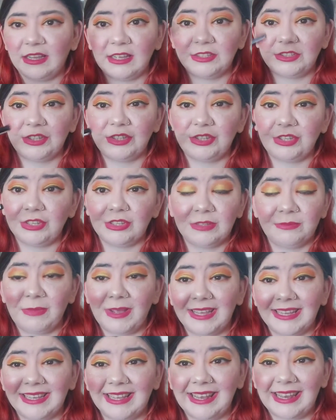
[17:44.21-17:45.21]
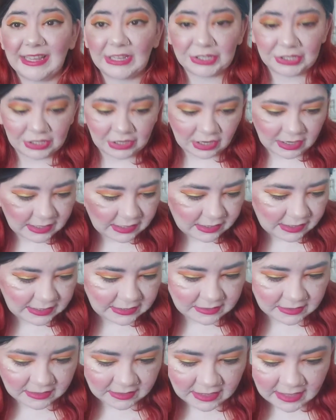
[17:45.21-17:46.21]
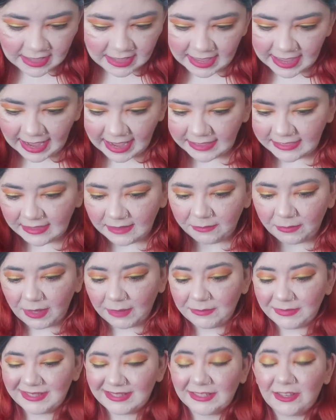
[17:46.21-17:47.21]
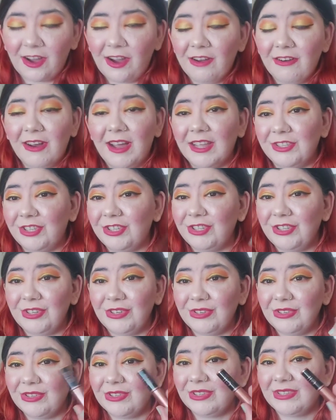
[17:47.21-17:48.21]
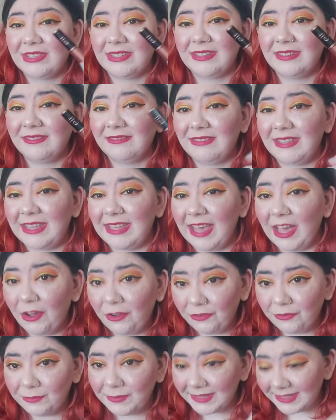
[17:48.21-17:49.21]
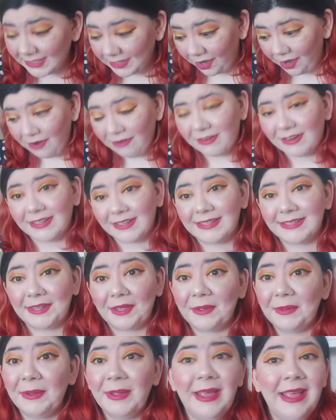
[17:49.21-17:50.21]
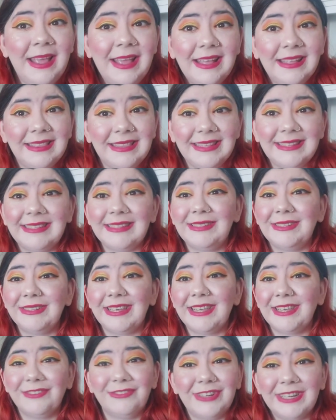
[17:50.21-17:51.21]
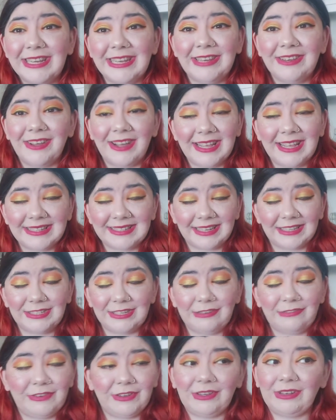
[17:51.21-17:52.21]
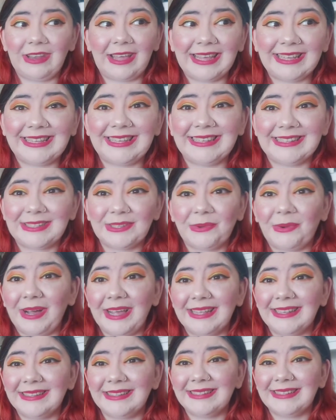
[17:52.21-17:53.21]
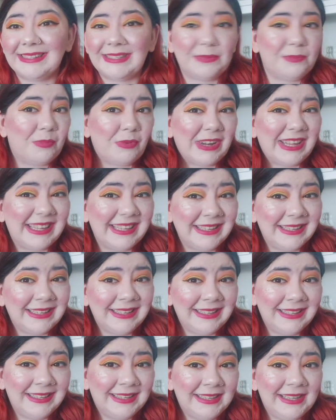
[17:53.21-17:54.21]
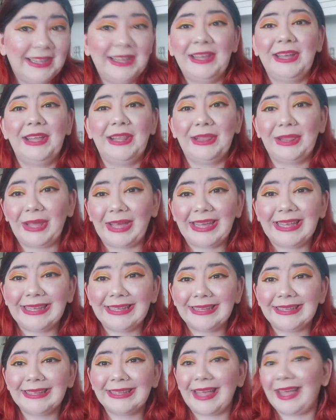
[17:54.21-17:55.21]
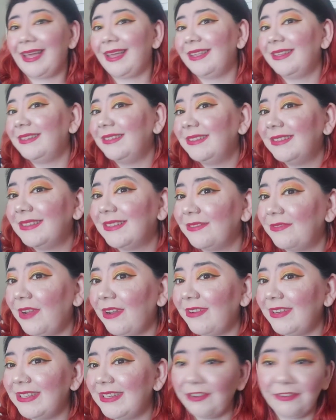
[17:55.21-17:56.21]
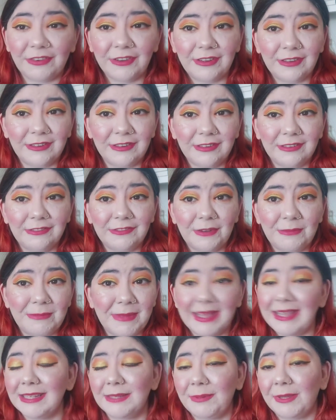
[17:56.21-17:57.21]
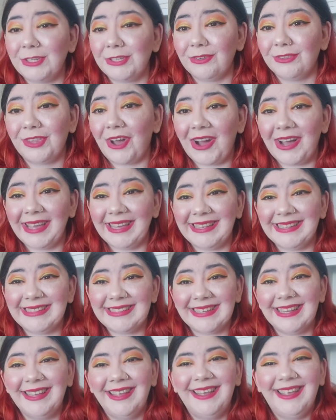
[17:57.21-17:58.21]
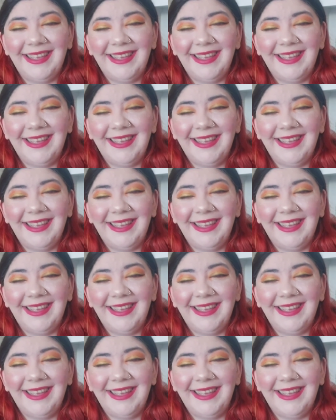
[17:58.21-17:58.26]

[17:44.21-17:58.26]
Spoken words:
I just used my collection eyeliner, and then my mascara, I just used the e.l.f. mascara. So this is looking really nice. I do feel like it's quite spring like and very different for me, especially on the eyes.